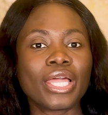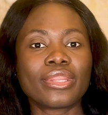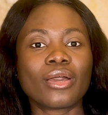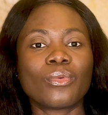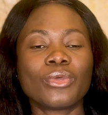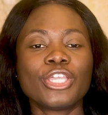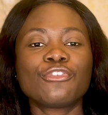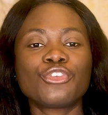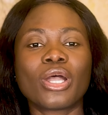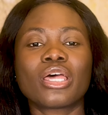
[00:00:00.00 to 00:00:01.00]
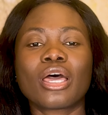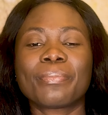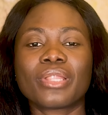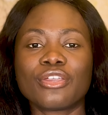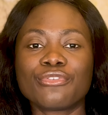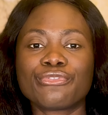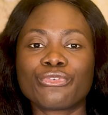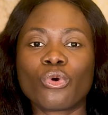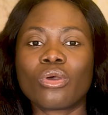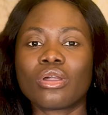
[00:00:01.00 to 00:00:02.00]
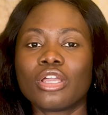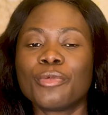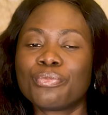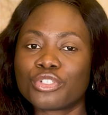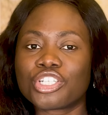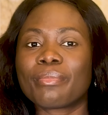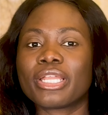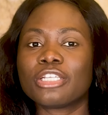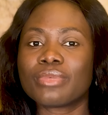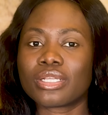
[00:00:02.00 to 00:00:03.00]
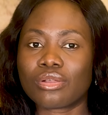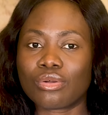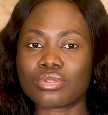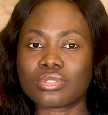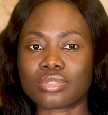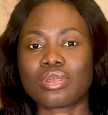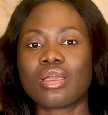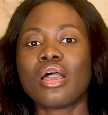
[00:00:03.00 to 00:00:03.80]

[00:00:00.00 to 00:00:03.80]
Now, if you are applying for a project management course